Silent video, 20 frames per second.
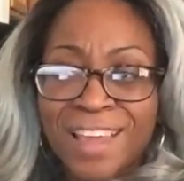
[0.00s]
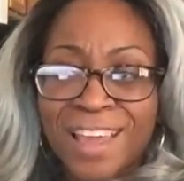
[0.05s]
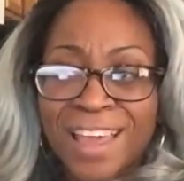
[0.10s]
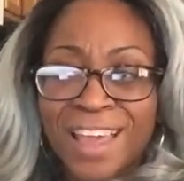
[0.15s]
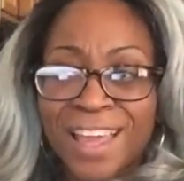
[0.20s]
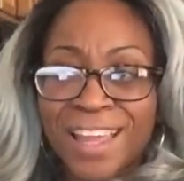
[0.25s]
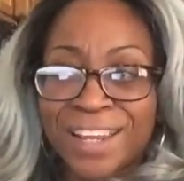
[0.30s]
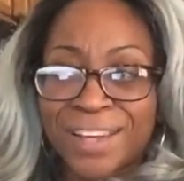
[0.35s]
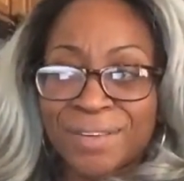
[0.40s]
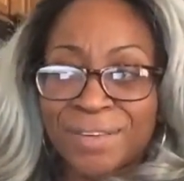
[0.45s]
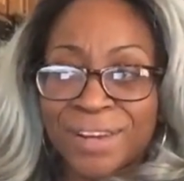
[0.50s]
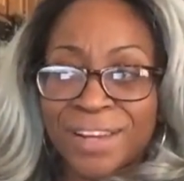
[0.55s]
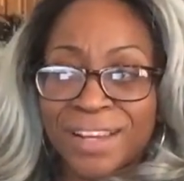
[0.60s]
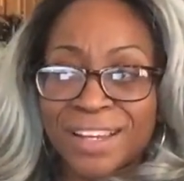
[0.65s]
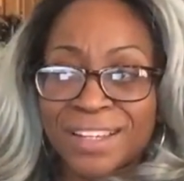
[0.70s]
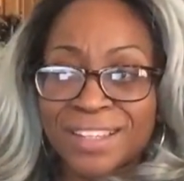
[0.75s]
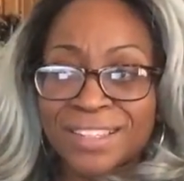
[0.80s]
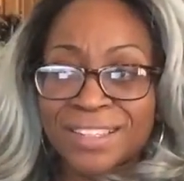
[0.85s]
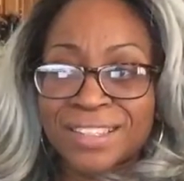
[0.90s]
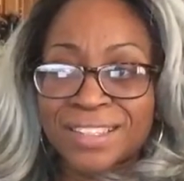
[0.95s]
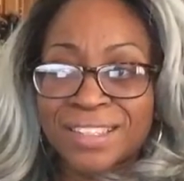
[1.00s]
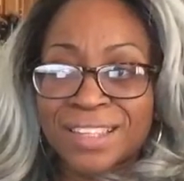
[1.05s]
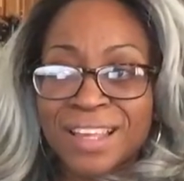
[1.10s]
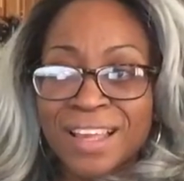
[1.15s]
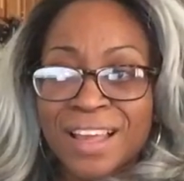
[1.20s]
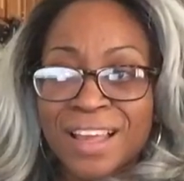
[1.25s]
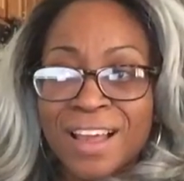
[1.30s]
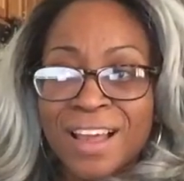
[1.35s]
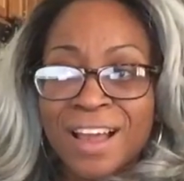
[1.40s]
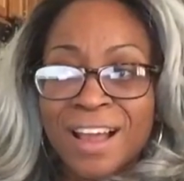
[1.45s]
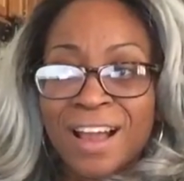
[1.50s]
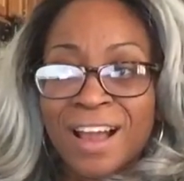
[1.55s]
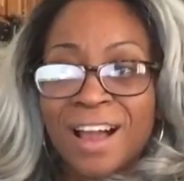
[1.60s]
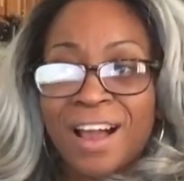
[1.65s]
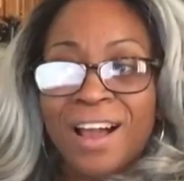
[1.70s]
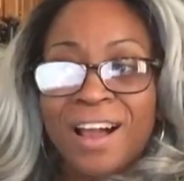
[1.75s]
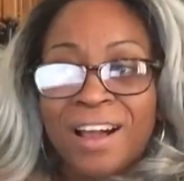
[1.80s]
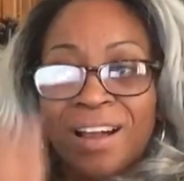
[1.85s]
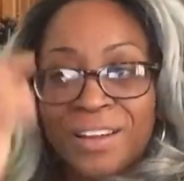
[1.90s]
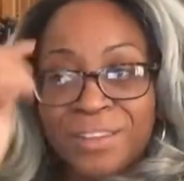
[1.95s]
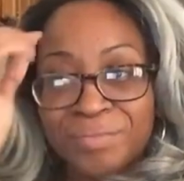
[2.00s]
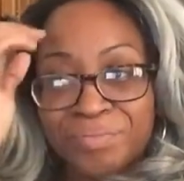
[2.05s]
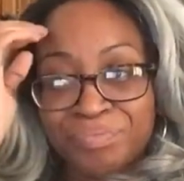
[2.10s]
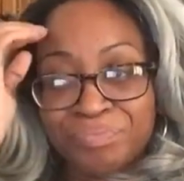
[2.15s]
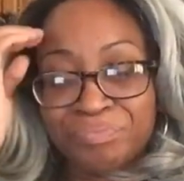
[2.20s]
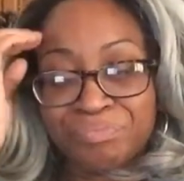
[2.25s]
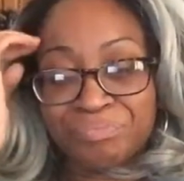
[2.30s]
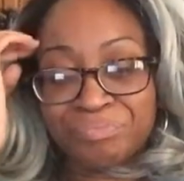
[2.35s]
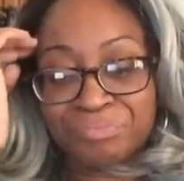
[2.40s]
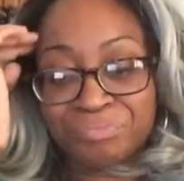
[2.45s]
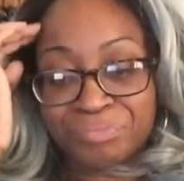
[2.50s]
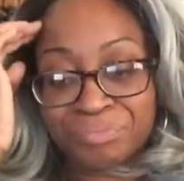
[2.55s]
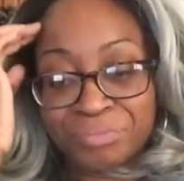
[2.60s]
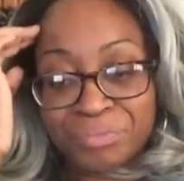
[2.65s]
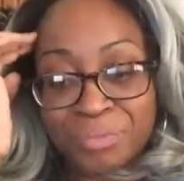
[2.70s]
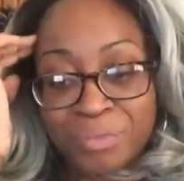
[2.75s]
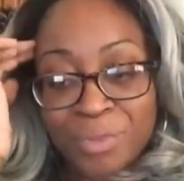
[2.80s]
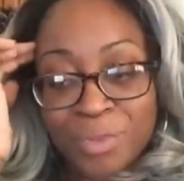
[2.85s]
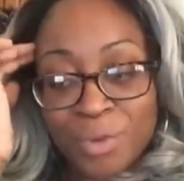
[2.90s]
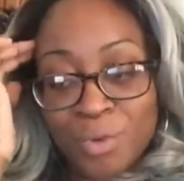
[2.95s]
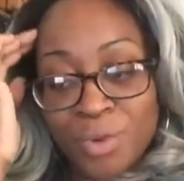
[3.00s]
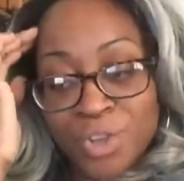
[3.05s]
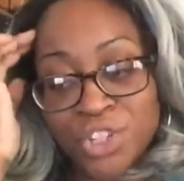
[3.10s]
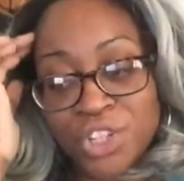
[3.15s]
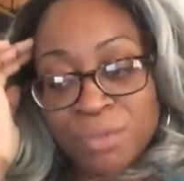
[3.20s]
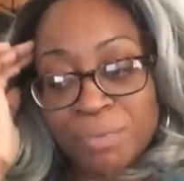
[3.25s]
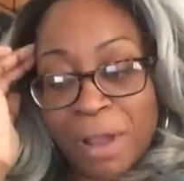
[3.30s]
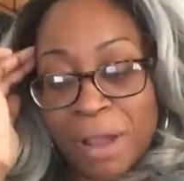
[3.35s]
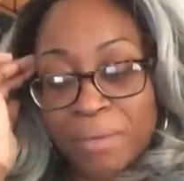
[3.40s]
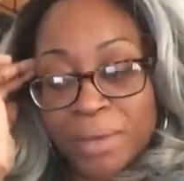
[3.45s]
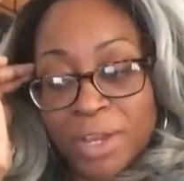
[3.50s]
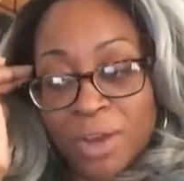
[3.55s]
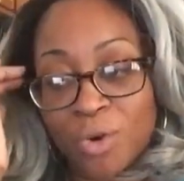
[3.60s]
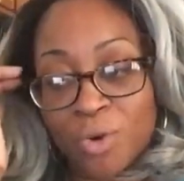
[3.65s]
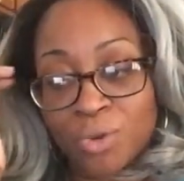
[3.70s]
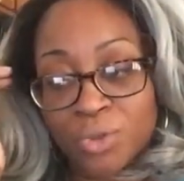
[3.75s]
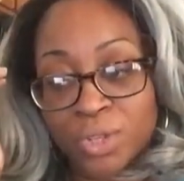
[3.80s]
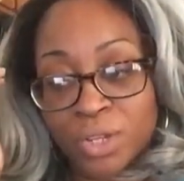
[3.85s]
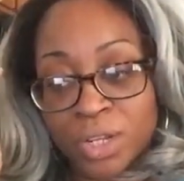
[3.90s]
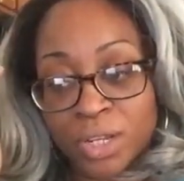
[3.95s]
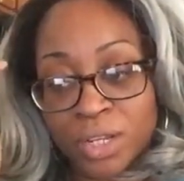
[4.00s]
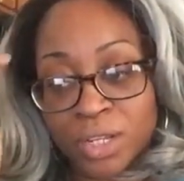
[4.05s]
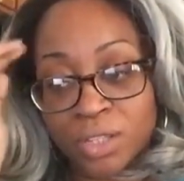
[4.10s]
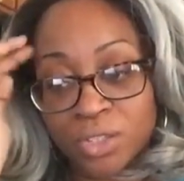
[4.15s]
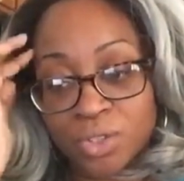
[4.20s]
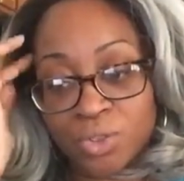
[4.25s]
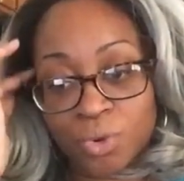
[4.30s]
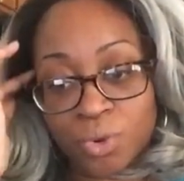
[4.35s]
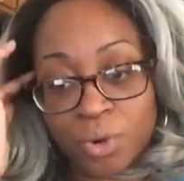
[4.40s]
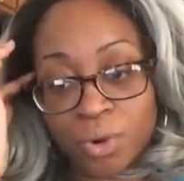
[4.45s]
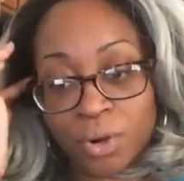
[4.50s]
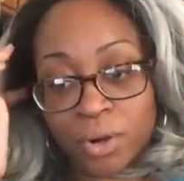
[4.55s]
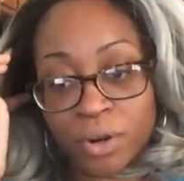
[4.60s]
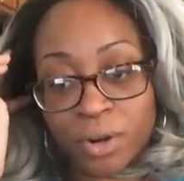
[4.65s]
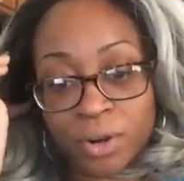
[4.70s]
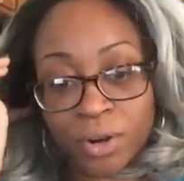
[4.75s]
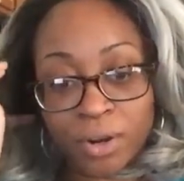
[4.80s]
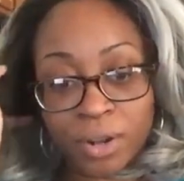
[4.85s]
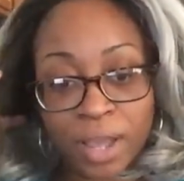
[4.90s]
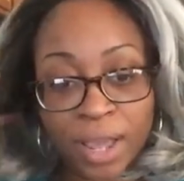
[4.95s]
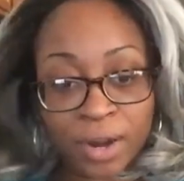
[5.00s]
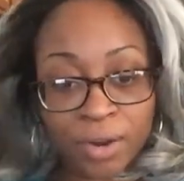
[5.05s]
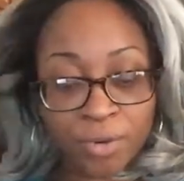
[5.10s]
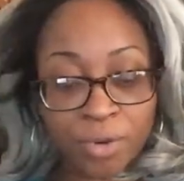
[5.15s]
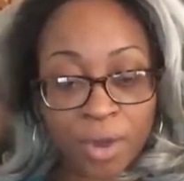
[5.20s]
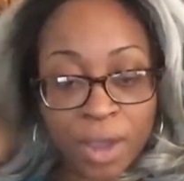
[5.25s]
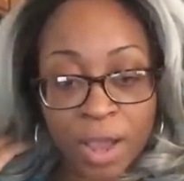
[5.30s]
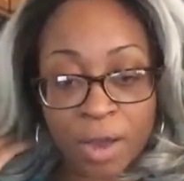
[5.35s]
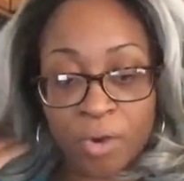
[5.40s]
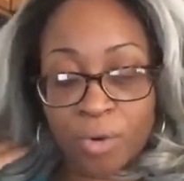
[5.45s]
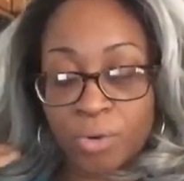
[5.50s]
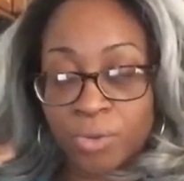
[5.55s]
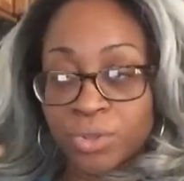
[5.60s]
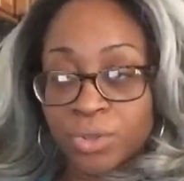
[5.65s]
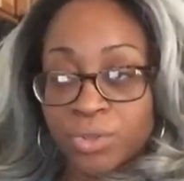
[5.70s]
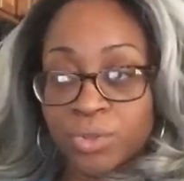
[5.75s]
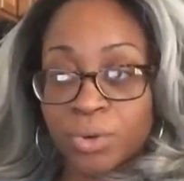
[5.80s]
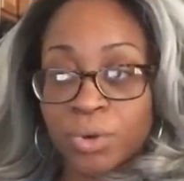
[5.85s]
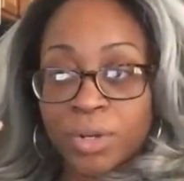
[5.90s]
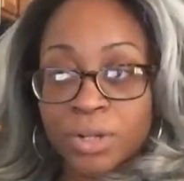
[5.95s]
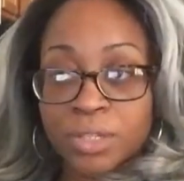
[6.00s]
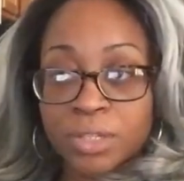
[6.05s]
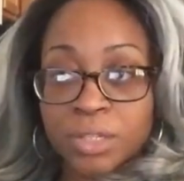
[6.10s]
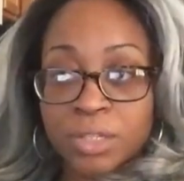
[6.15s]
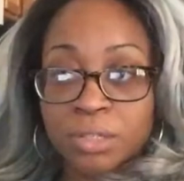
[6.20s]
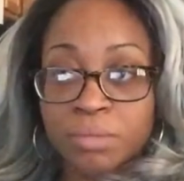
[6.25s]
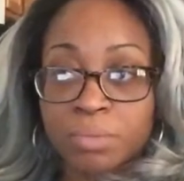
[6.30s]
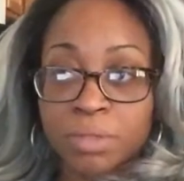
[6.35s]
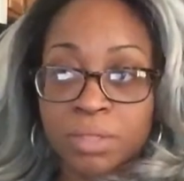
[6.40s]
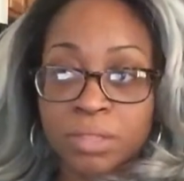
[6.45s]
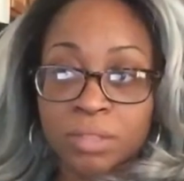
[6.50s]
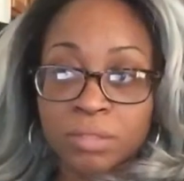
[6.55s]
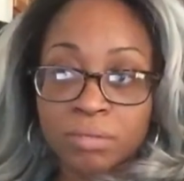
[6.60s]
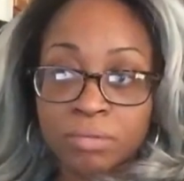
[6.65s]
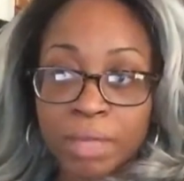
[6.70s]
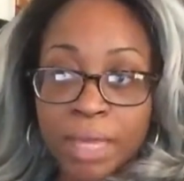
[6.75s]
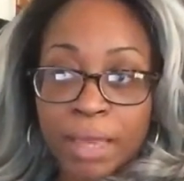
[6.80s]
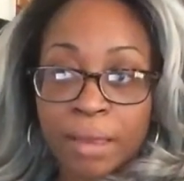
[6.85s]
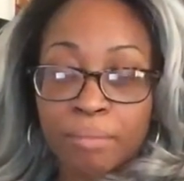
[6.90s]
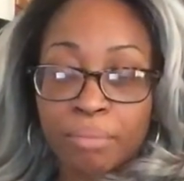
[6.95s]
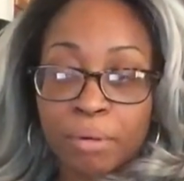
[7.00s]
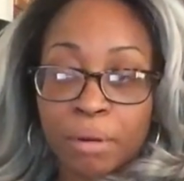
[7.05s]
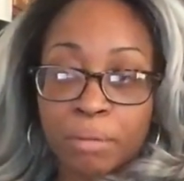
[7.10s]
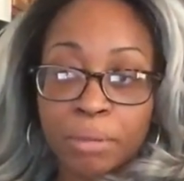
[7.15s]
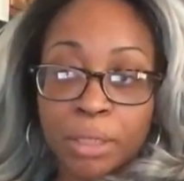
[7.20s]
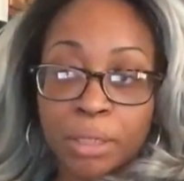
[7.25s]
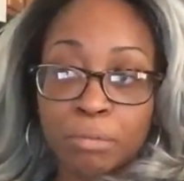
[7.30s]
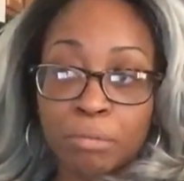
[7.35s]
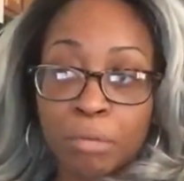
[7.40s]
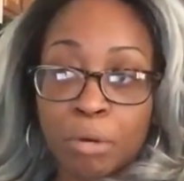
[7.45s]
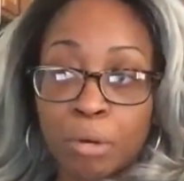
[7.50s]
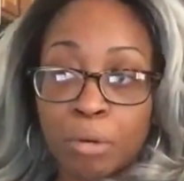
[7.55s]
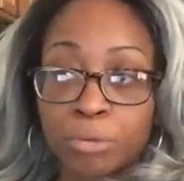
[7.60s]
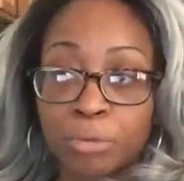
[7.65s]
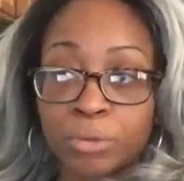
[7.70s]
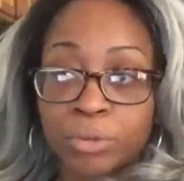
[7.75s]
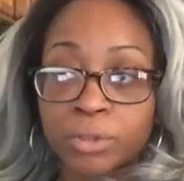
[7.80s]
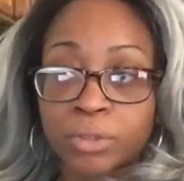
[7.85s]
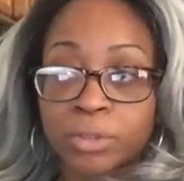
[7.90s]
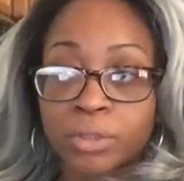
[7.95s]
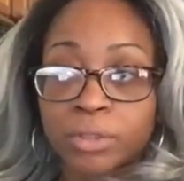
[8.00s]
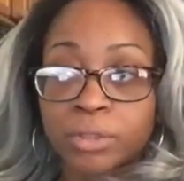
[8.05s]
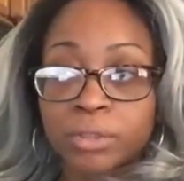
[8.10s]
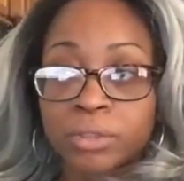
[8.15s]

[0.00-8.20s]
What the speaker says: Anyways. Well, she probably older than his daughter. I don't know how old her daughter is. Yeah, probably a little older.